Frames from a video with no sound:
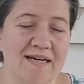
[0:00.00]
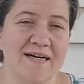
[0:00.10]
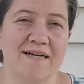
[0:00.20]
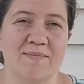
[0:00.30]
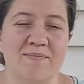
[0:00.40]

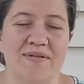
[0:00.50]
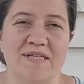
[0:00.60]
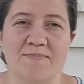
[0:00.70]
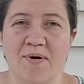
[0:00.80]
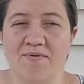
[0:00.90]
um,
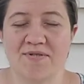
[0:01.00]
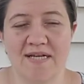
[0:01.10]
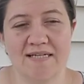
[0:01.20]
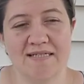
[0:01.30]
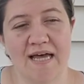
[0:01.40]
please post
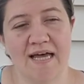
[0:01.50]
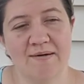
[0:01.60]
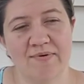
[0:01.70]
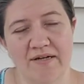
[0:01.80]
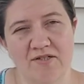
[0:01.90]
and
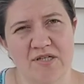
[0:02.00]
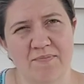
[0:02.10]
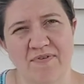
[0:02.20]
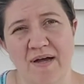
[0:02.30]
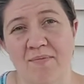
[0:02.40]
tag Black Sheep
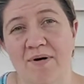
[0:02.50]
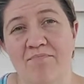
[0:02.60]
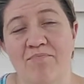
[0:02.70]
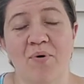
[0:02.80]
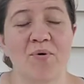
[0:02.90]
Fiber
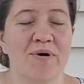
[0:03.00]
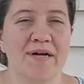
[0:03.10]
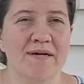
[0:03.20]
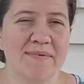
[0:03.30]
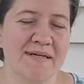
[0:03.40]

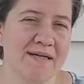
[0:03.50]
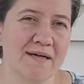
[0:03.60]
Emporium